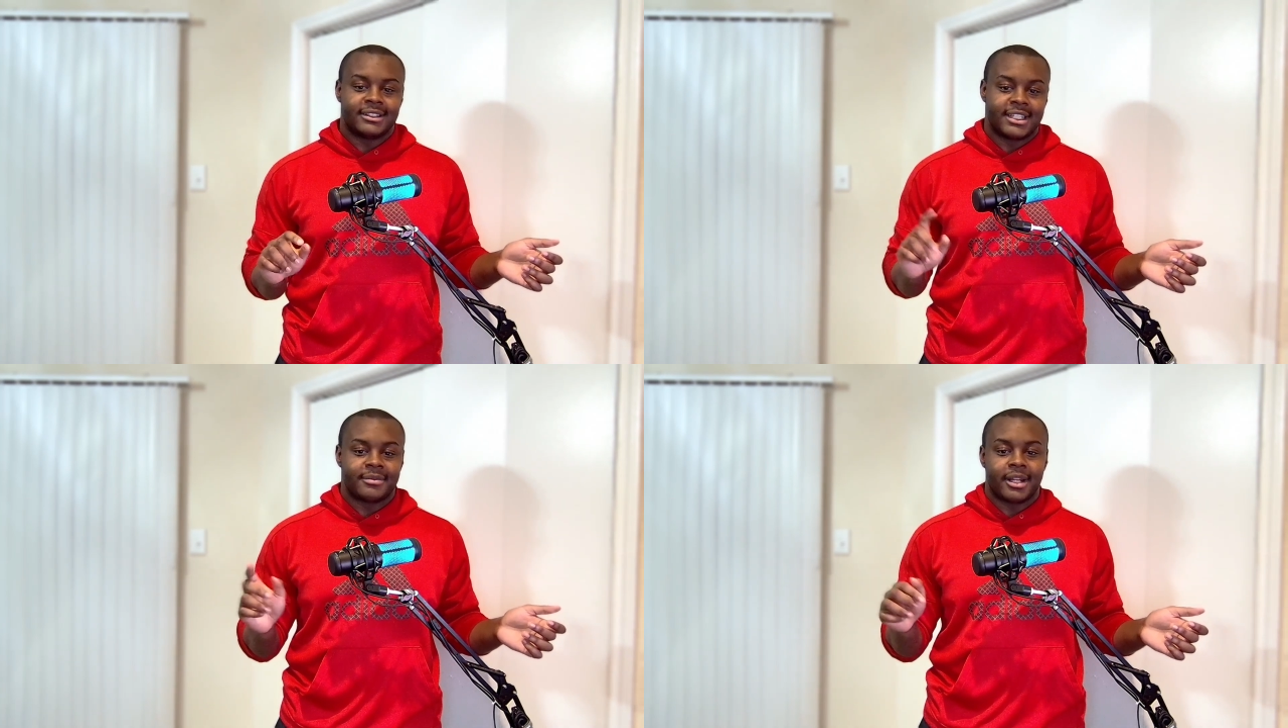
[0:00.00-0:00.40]

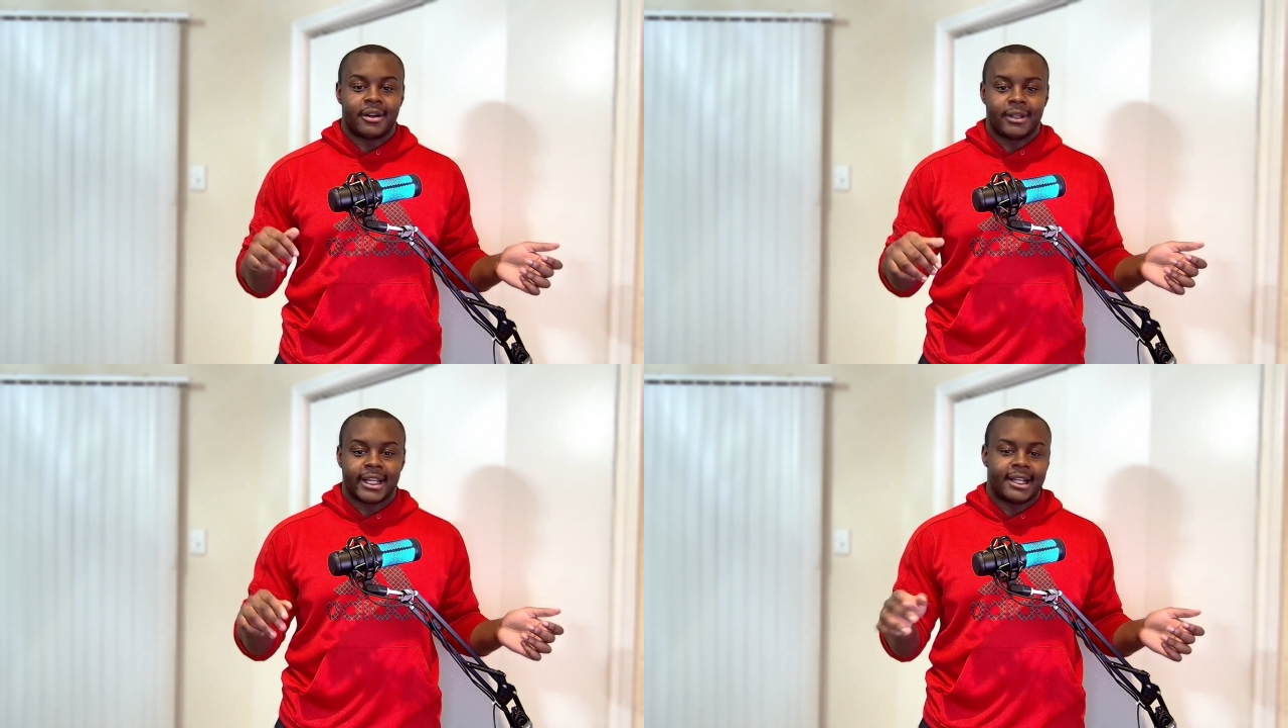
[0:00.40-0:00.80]
see something
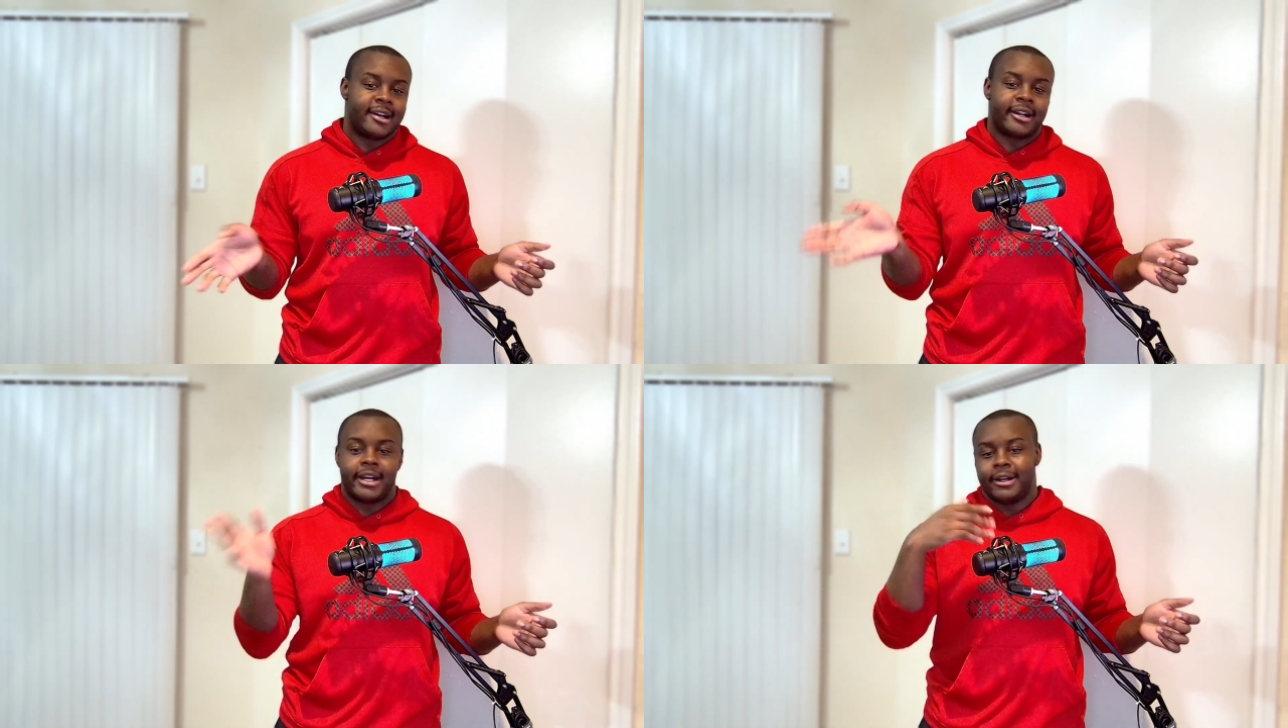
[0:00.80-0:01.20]
they don't like.
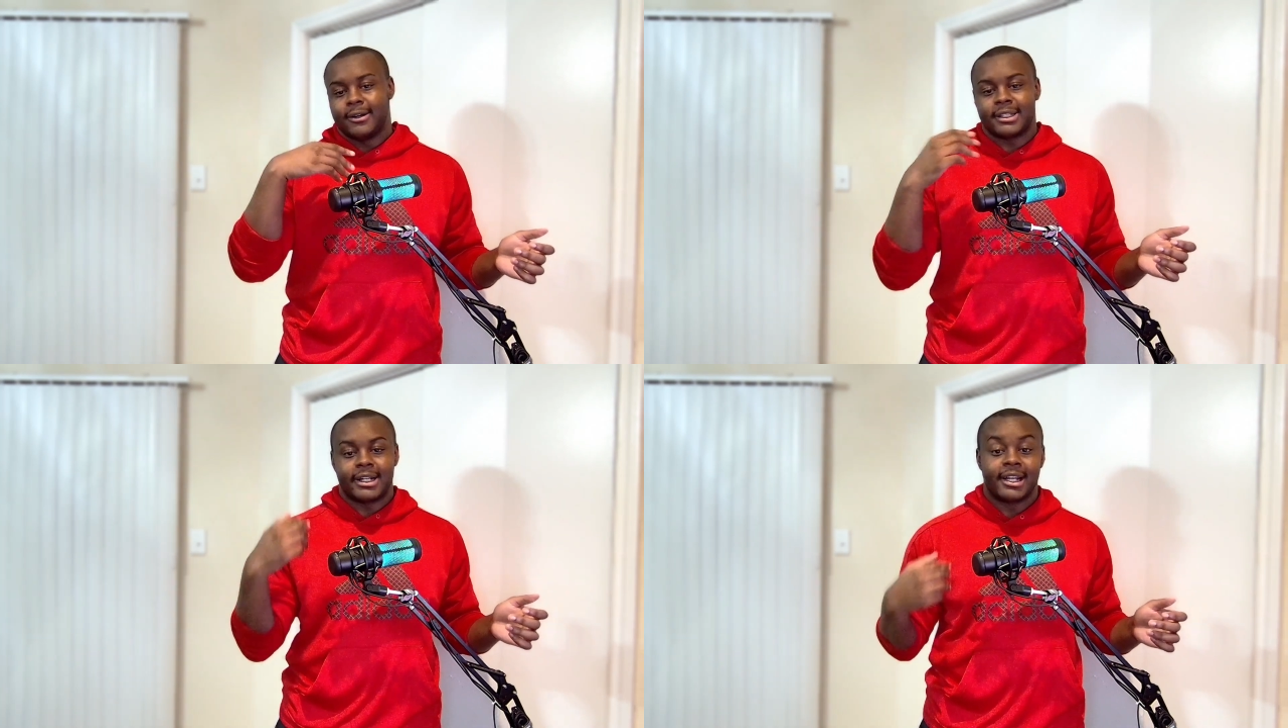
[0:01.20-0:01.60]
All right,
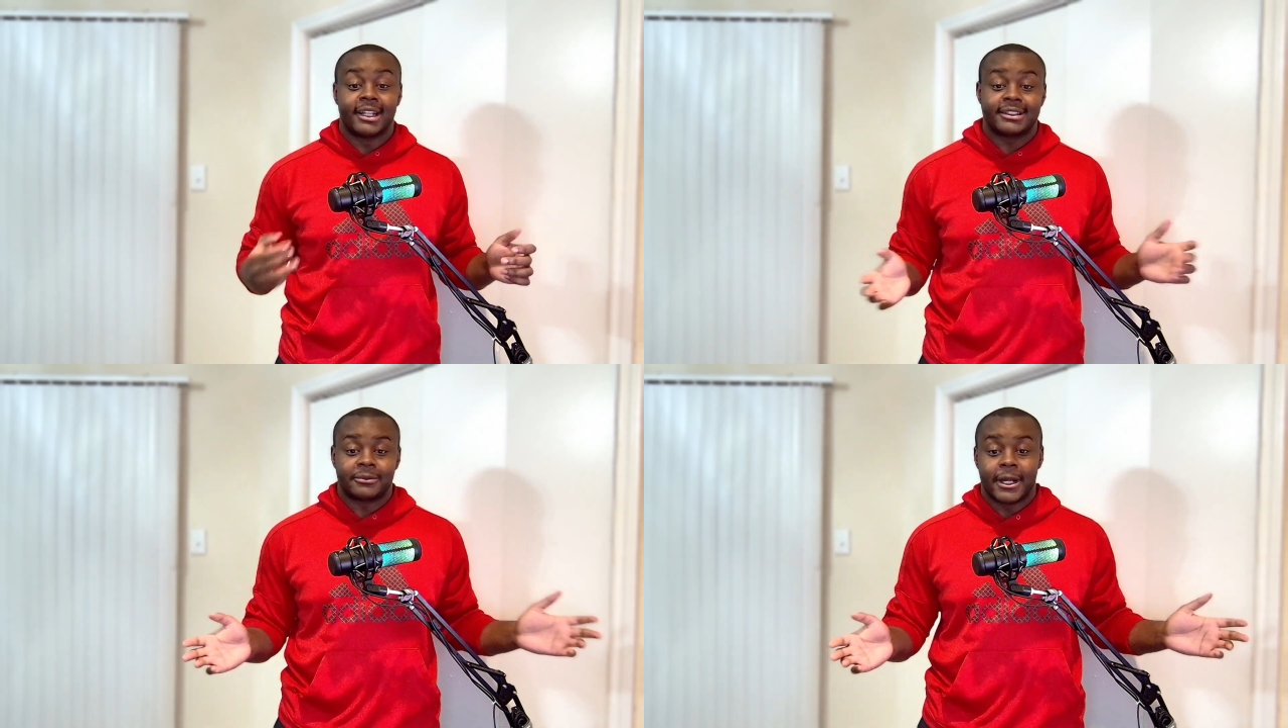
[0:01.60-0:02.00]
on to the
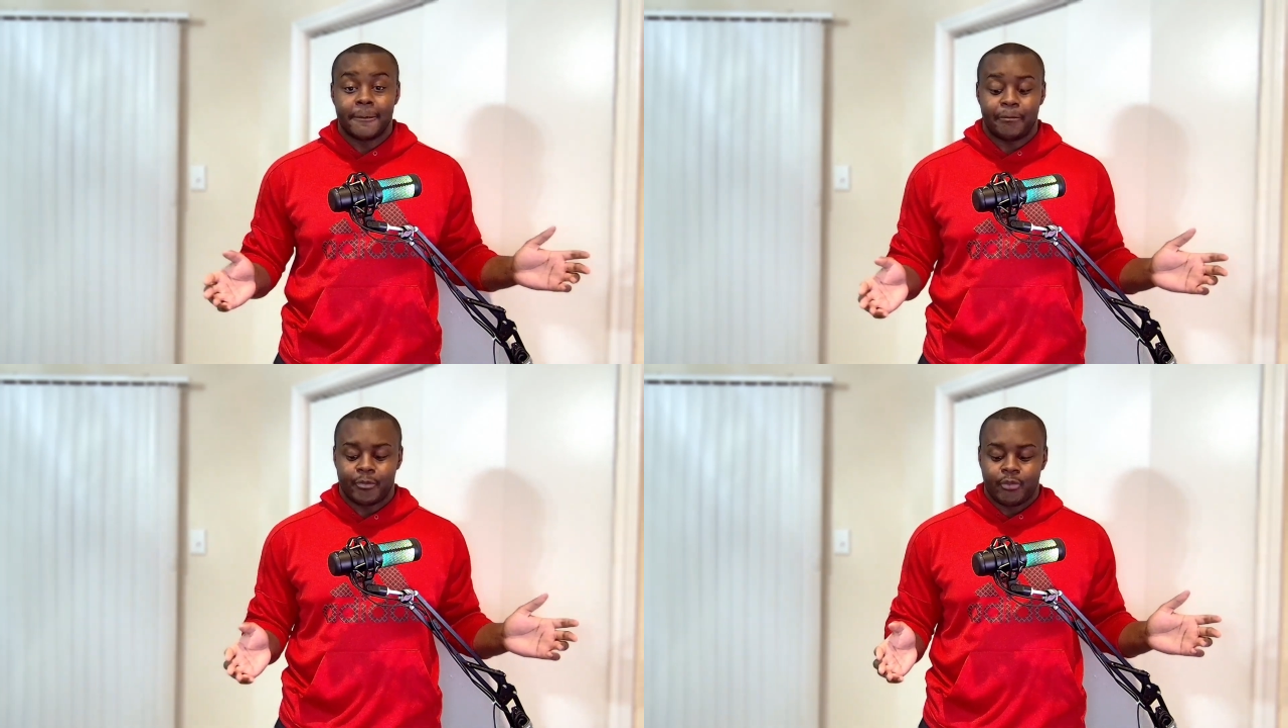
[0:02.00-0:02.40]
next, right?